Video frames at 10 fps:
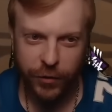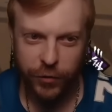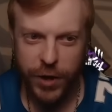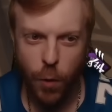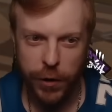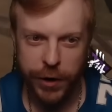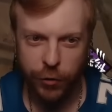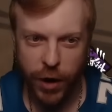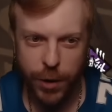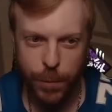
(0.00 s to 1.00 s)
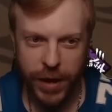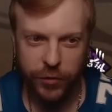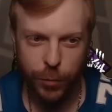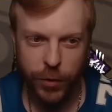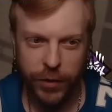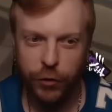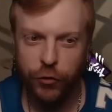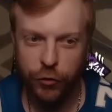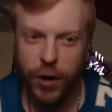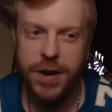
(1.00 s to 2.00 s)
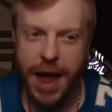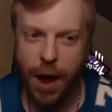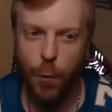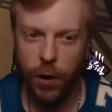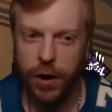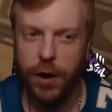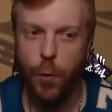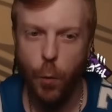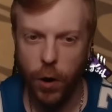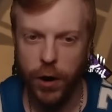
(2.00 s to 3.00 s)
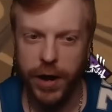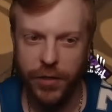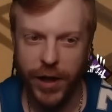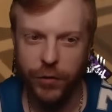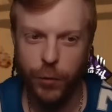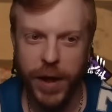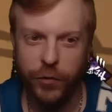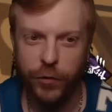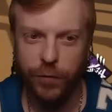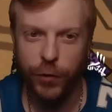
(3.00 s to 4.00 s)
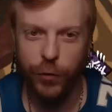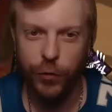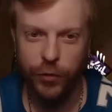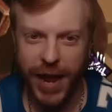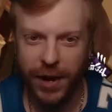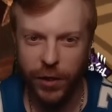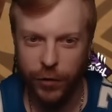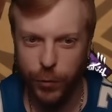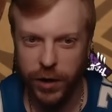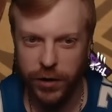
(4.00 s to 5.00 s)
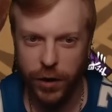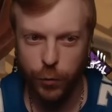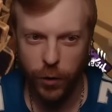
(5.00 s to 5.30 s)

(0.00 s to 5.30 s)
a Z-wall, you're trying to make something that should not work, and that's what makes it feel so scandalous when it does